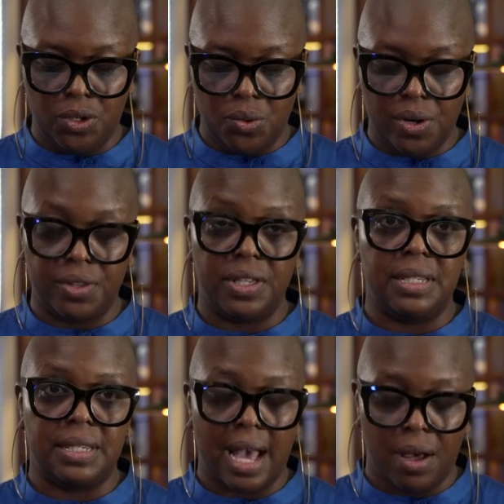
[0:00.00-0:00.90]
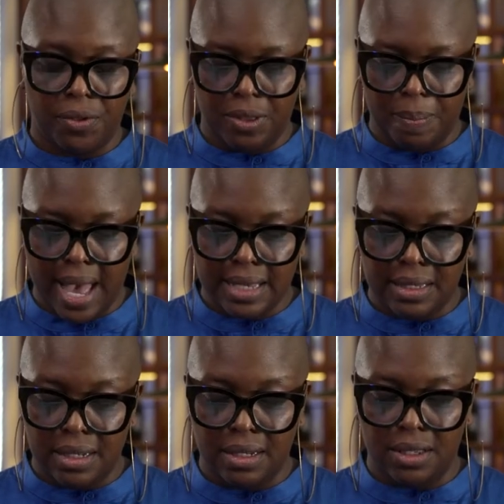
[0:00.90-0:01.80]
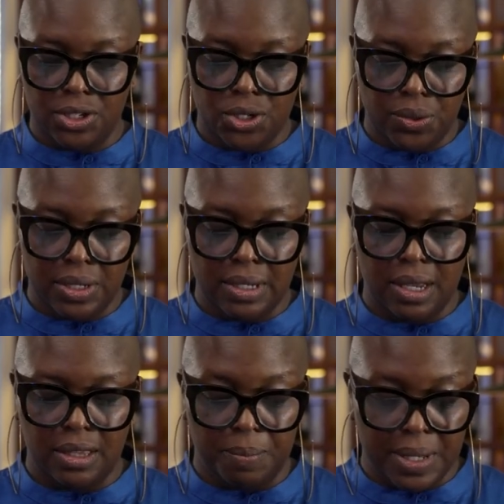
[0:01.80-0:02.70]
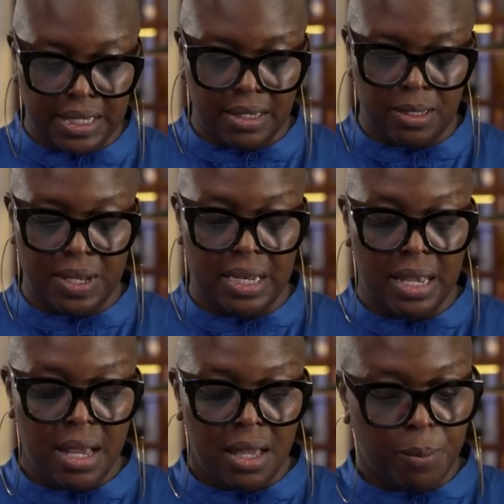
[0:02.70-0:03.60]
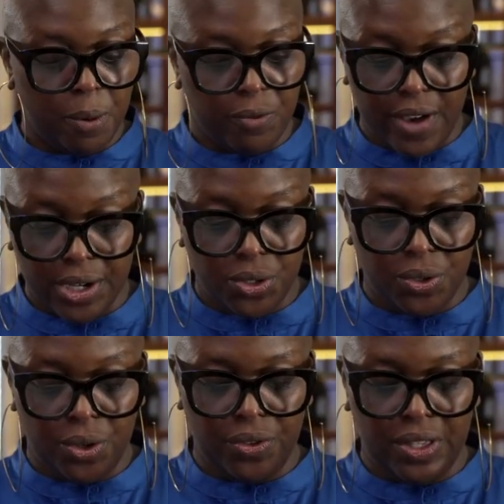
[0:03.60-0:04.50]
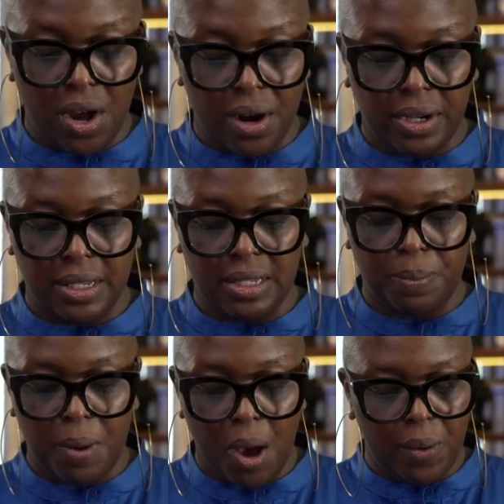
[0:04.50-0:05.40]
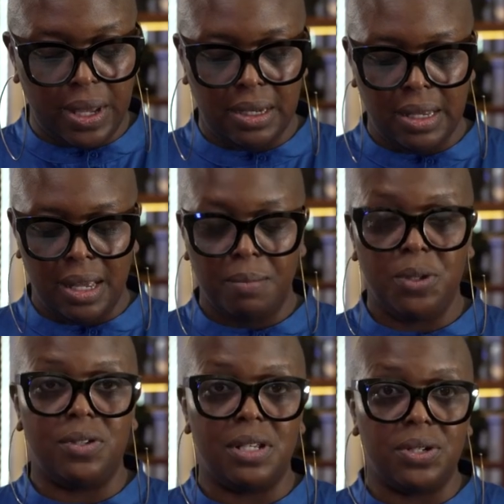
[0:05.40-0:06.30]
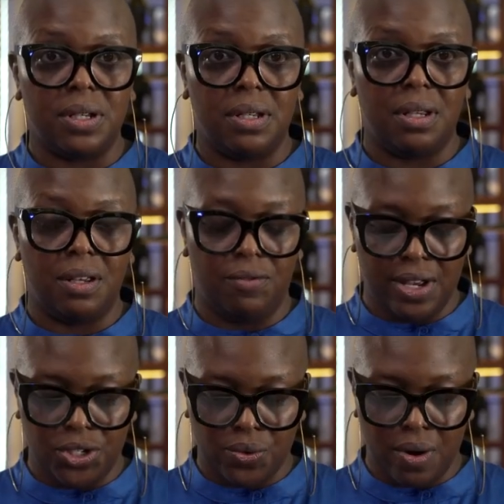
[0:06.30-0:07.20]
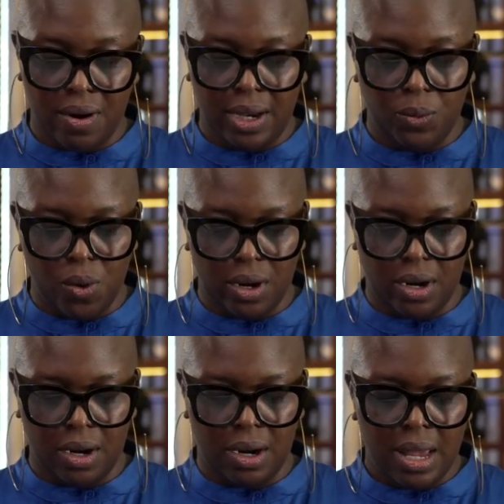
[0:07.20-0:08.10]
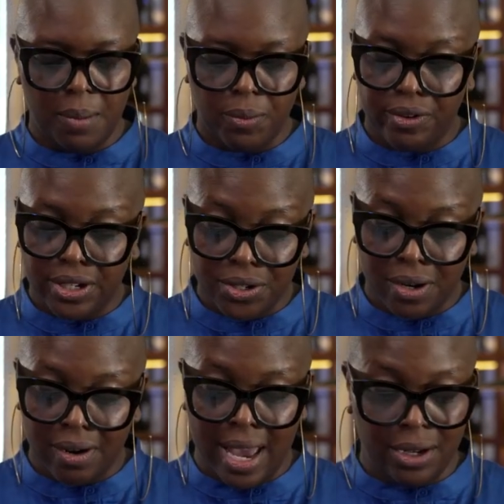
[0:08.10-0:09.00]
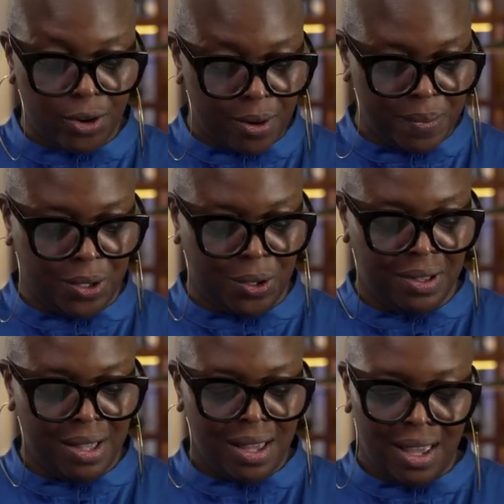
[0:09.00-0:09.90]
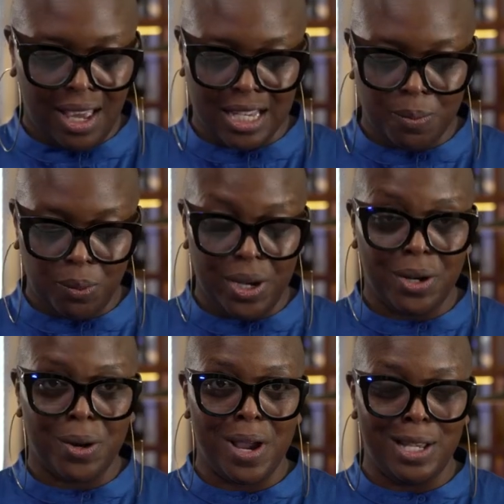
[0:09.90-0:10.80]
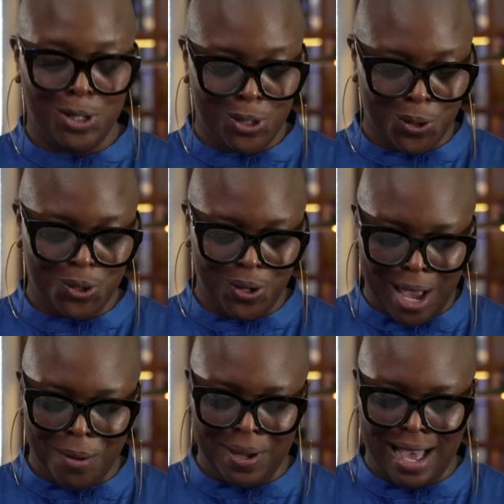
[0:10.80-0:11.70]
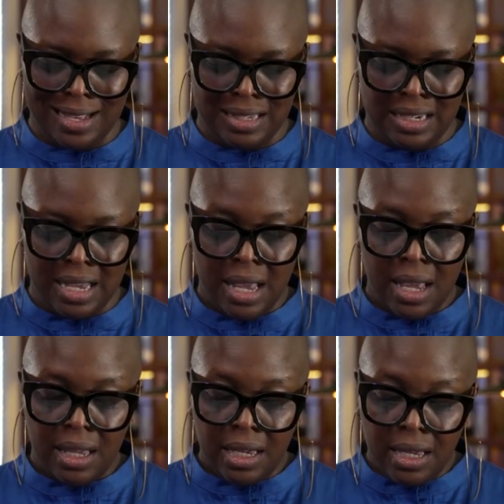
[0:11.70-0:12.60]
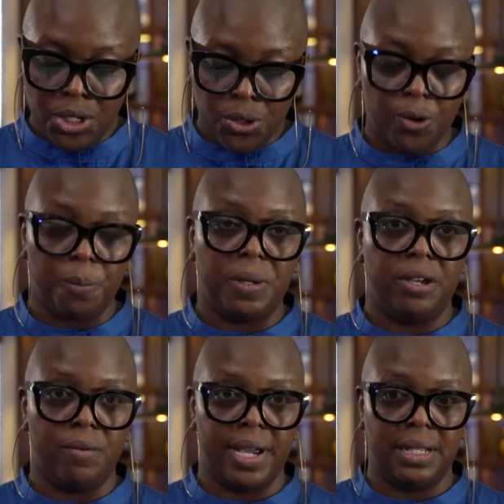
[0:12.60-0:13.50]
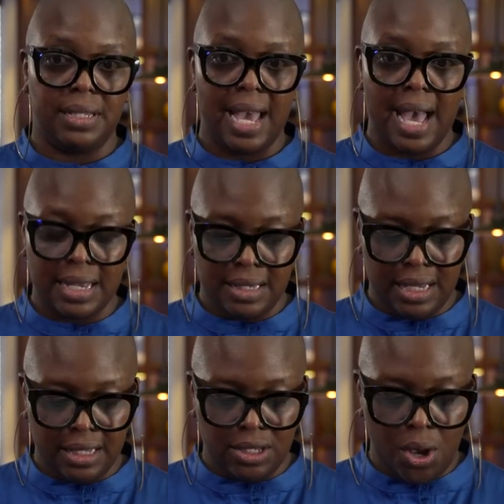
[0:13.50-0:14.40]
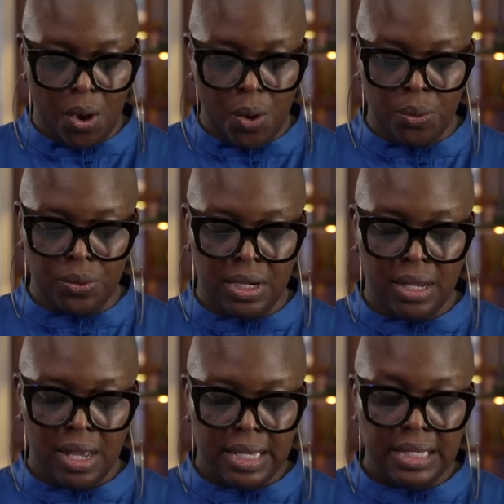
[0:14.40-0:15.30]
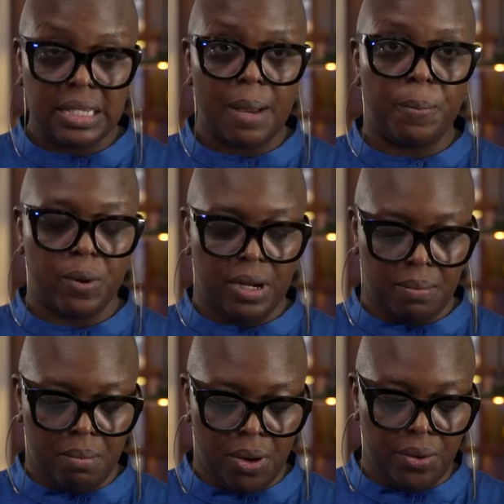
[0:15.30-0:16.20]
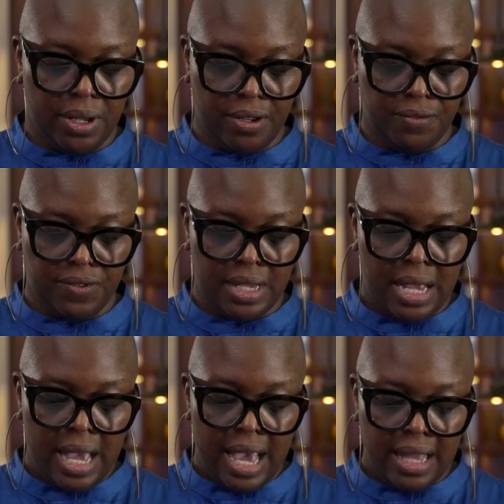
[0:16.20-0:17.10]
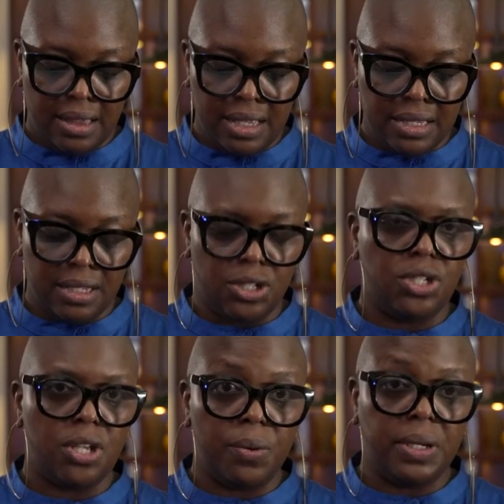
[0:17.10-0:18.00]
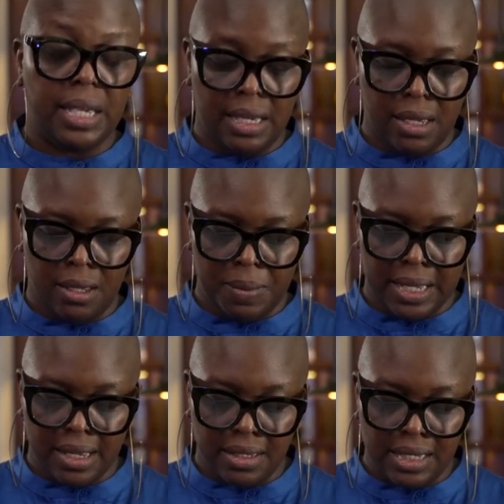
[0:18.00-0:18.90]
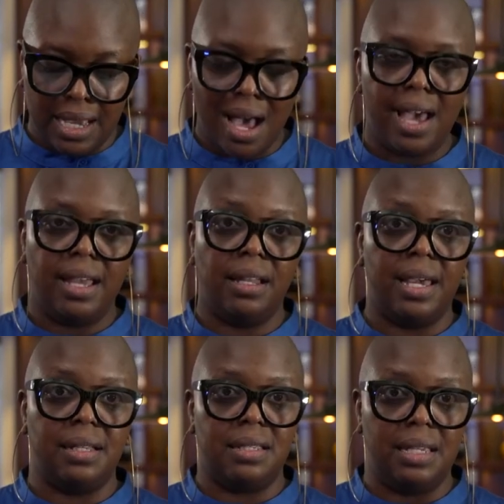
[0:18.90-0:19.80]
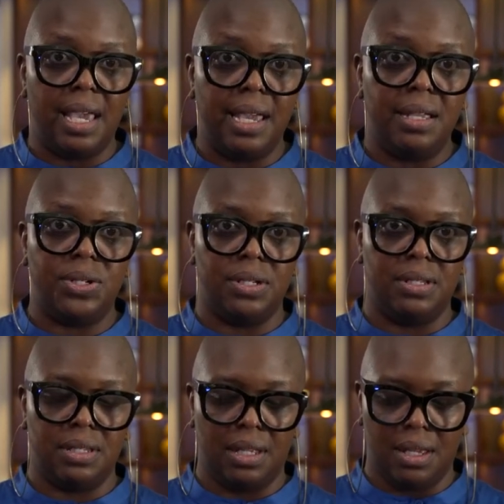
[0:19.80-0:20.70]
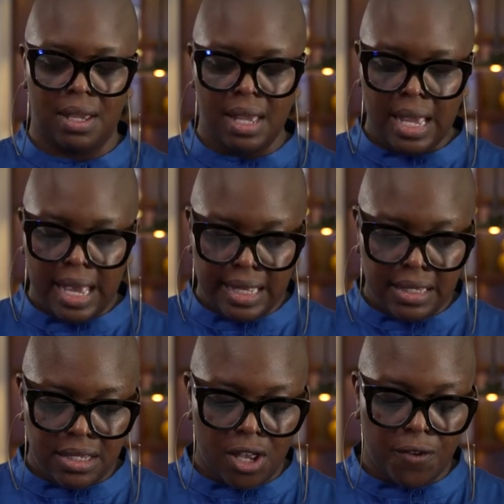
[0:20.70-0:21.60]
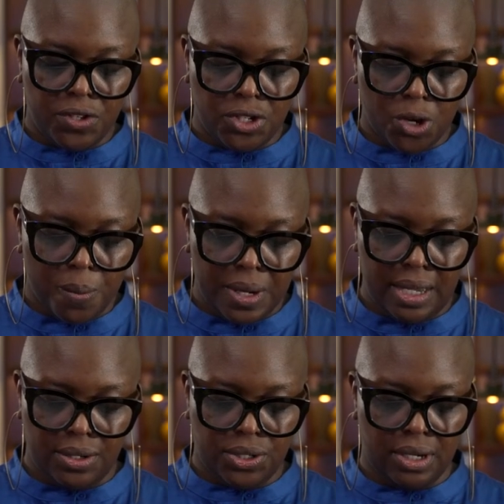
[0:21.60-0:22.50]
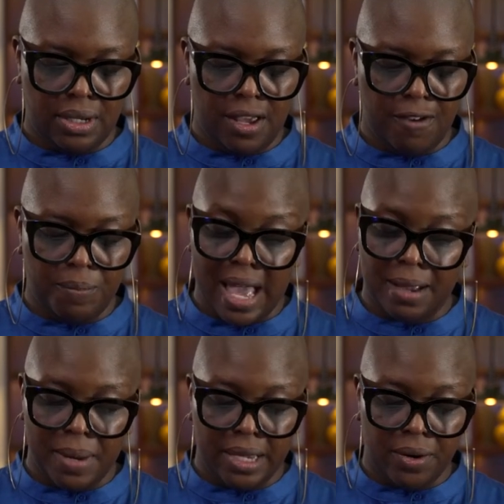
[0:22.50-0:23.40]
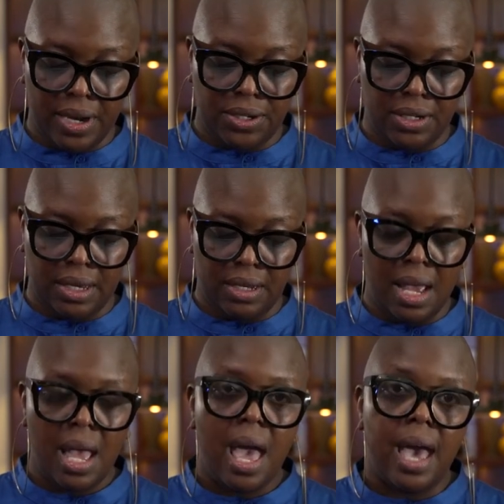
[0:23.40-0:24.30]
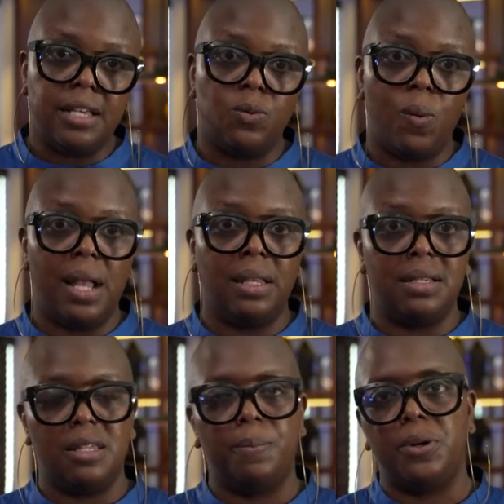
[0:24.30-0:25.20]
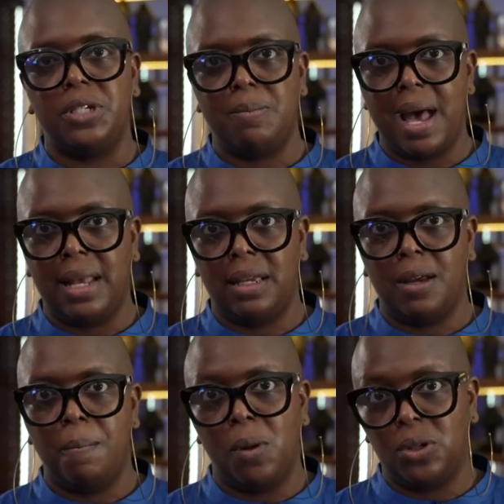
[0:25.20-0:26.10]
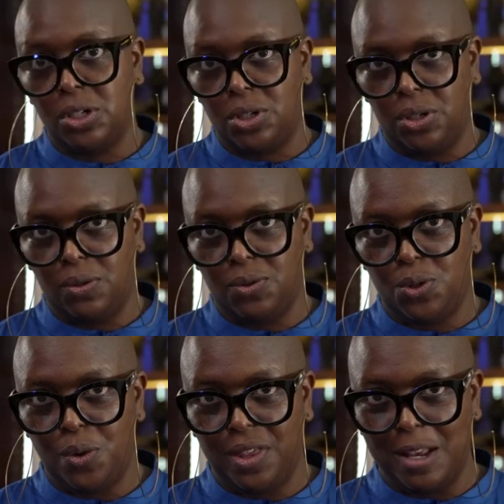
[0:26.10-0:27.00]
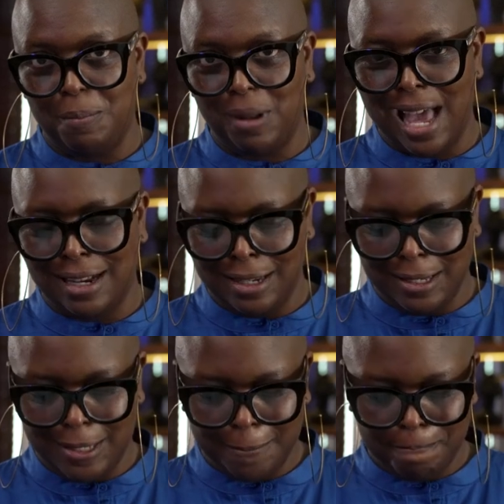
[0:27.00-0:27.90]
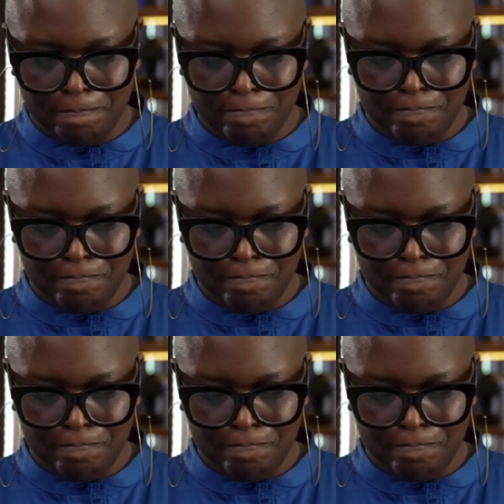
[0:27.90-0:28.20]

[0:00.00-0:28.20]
the North and South, the peasant, the student, the businessman, the professional, the artist, poet, musician, adventurer and worker, preacher and criminal, exploiter and social outcast. Each group, he writes, has its own separate motives. And this is so key because he highlights the agency and self-determination of Black migration, as well as the prismatic multitudes within Blackness.